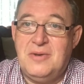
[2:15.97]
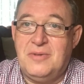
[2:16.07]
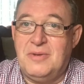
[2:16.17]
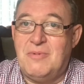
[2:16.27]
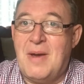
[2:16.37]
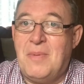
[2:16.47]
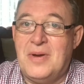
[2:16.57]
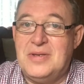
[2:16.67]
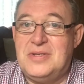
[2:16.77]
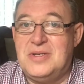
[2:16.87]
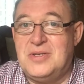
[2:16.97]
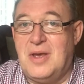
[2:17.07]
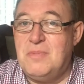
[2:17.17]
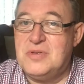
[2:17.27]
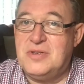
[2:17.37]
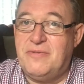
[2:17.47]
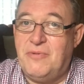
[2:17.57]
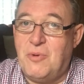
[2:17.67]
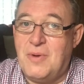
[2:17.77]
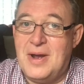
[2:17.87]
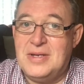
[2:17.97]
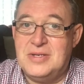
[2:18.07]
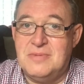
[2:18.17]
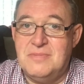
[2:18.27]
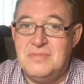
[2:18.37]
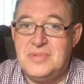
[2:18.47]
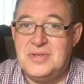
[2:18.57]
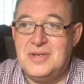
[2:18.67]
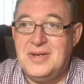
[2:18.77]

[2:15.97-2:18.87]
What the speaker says: the rabbi's disciples to four items: